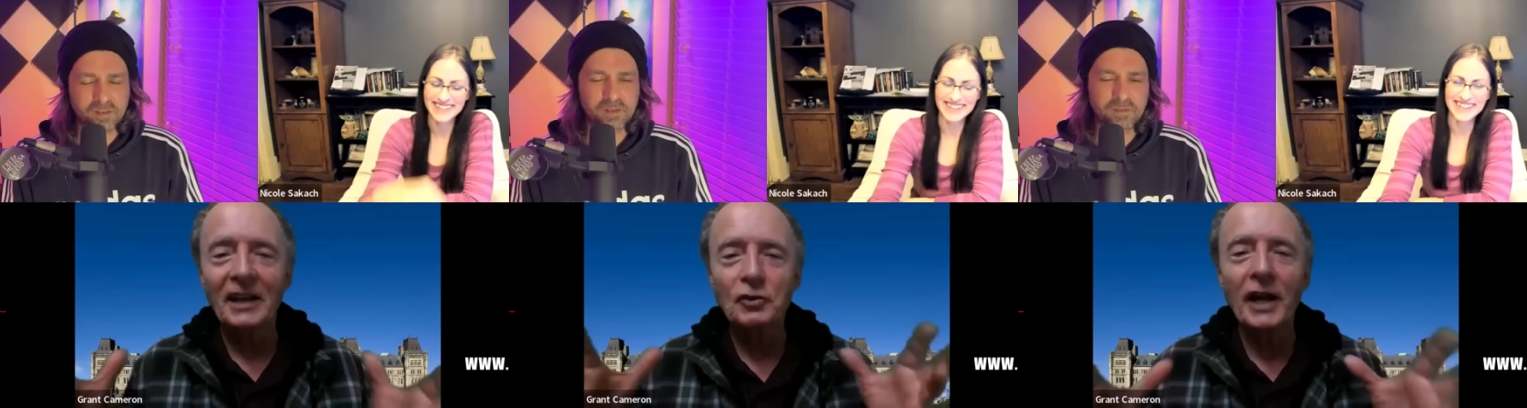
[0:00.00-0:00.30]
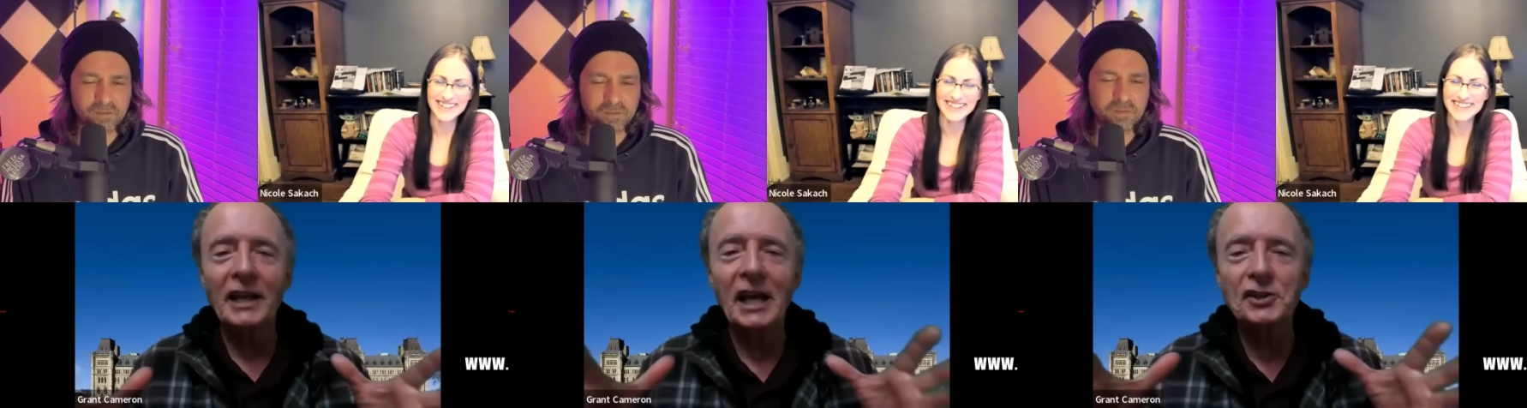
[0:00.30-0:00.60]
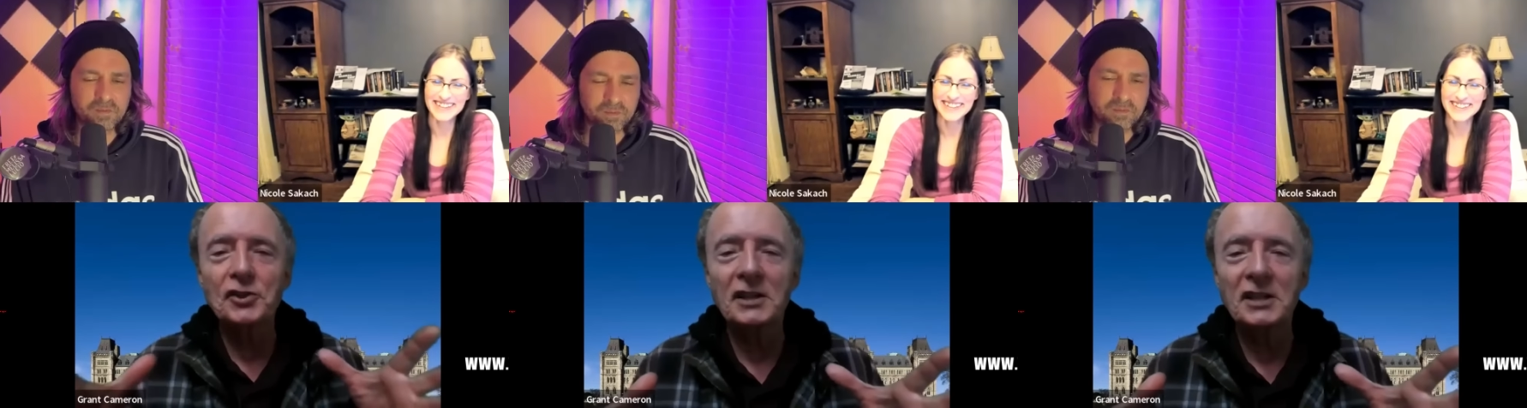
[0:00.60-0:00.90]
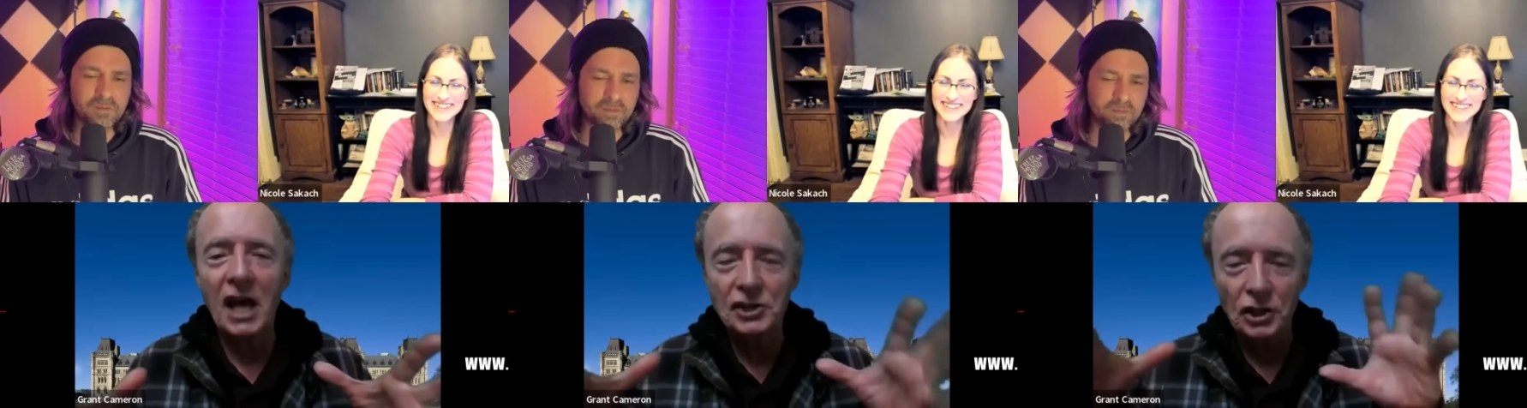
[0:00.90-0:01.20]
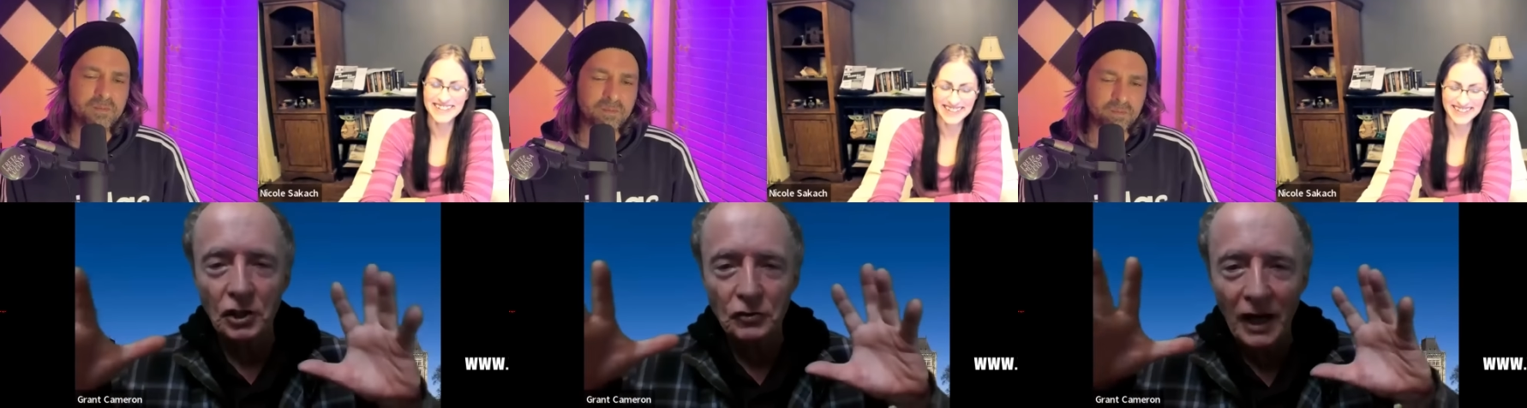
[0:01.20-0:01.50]
Speaker 1: They're trying to get your
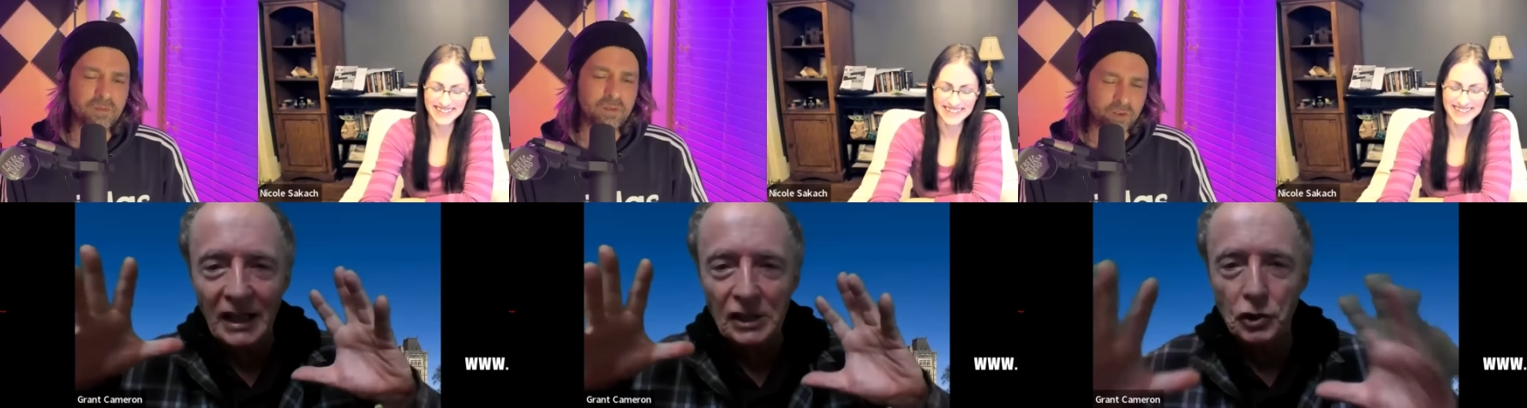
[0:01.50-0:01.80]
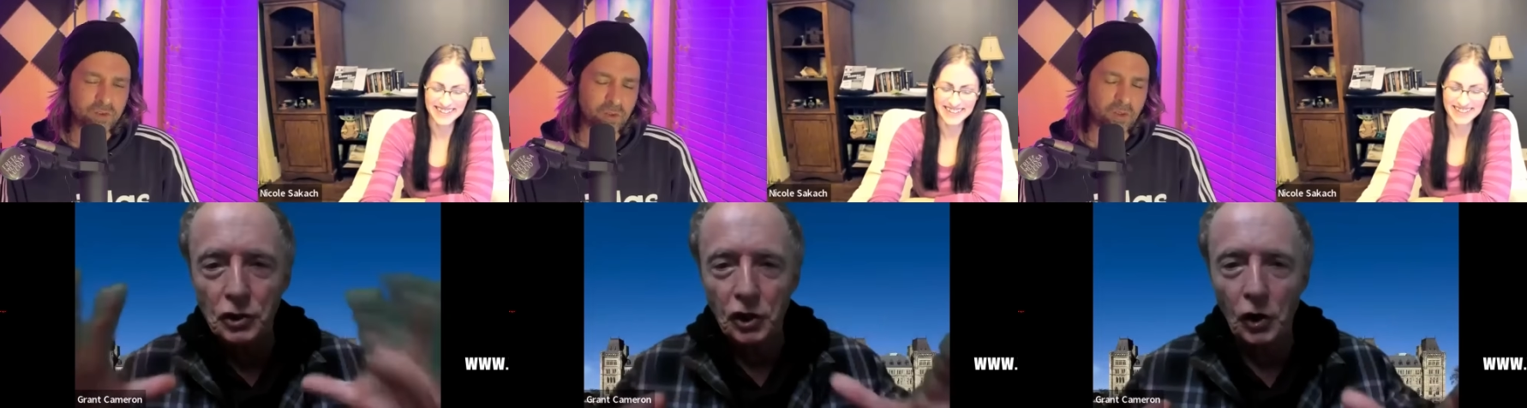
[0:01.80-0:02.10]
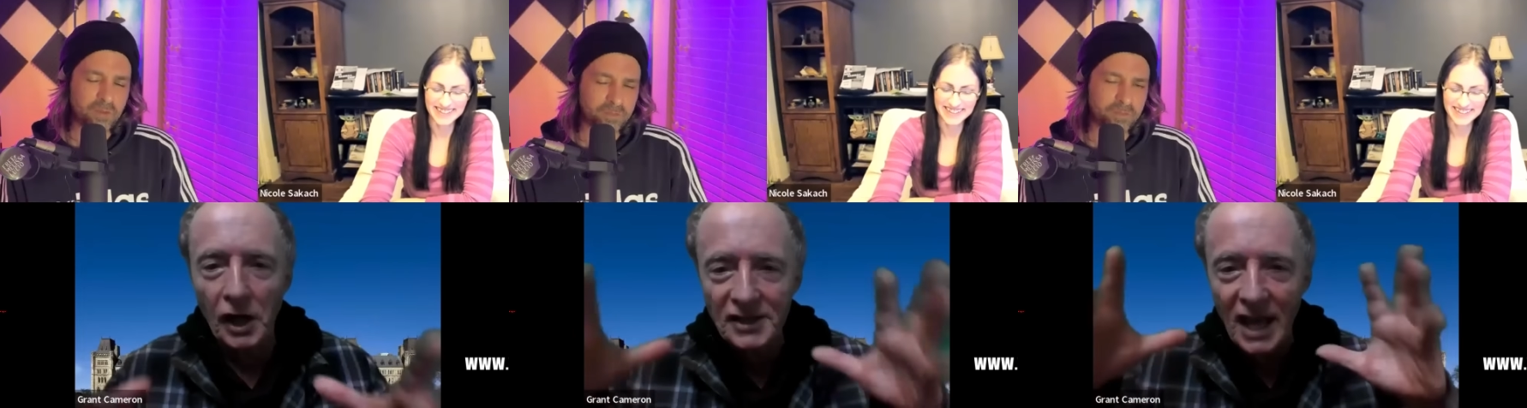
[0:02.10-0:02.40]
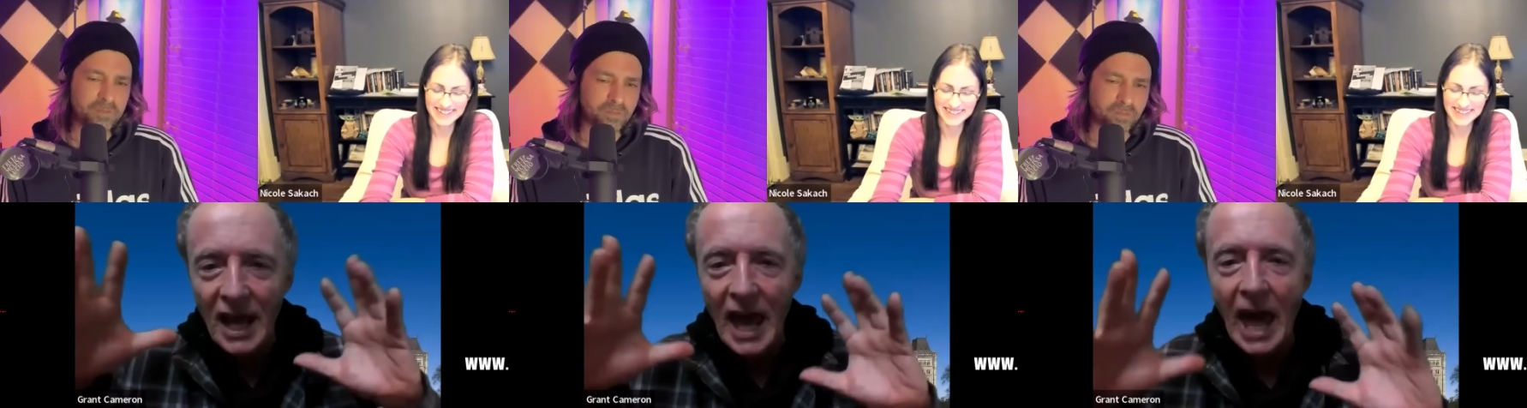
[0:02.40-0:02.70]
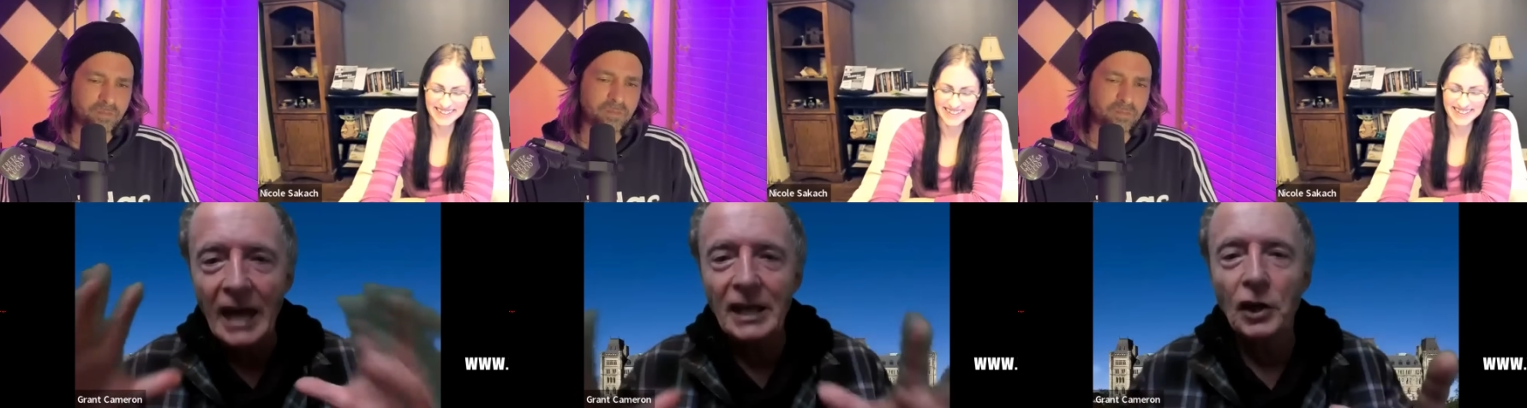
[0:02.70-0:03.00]
attention. They're trying to get sure. you curious
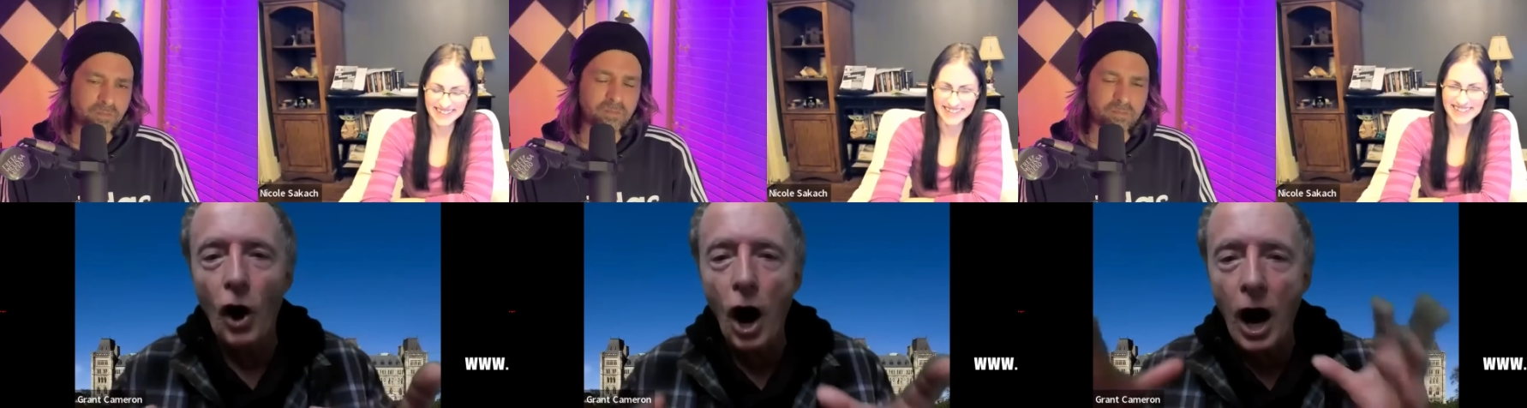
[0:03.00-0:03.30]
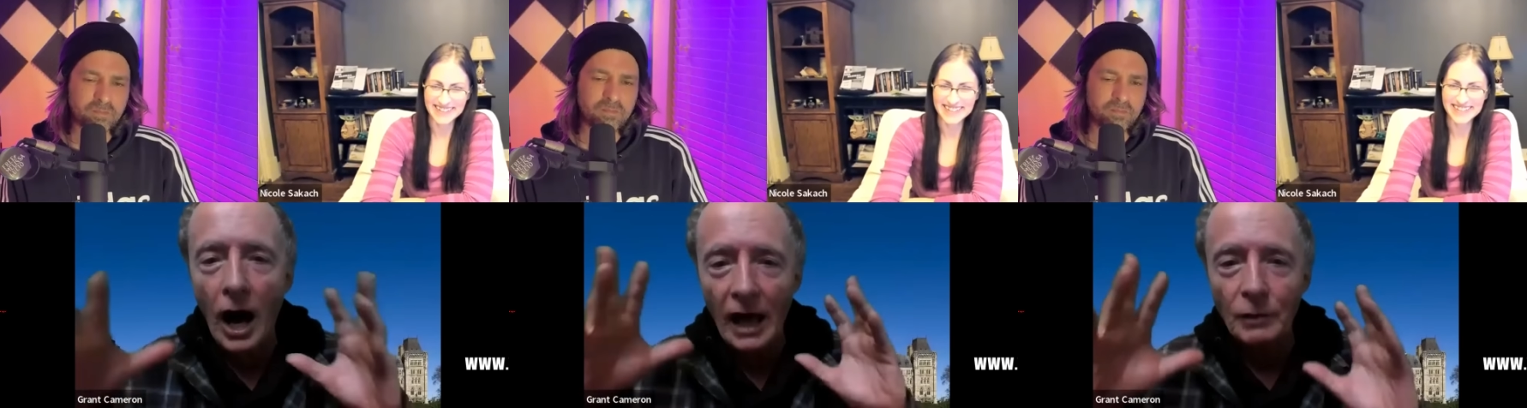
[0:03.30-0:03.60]
and in awe.